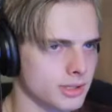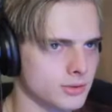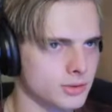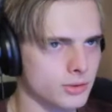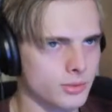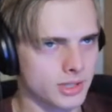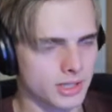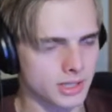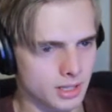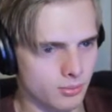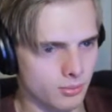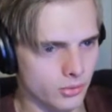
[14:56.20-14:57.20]
Because with the way the
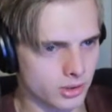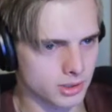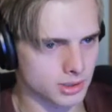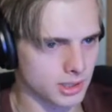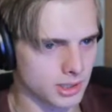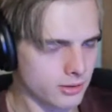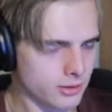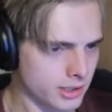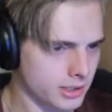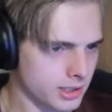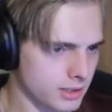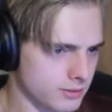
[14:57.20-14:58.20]
game works, later
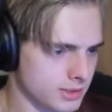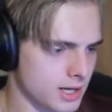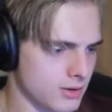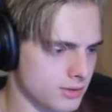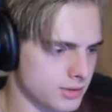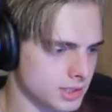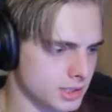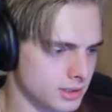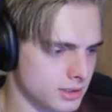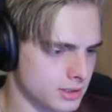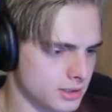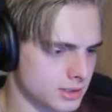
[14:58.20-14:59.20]
on they have these towers
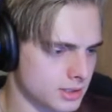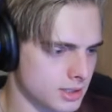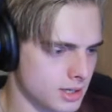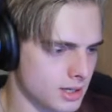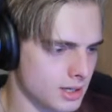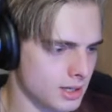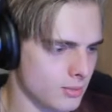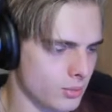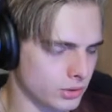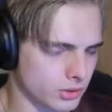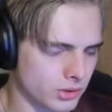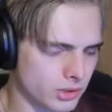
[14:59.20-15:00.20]
like this,
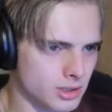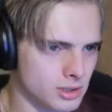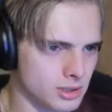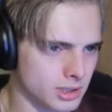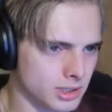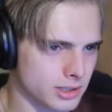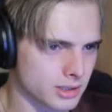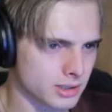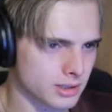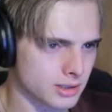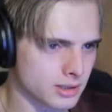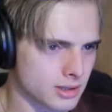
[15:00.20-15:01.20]
but they're all like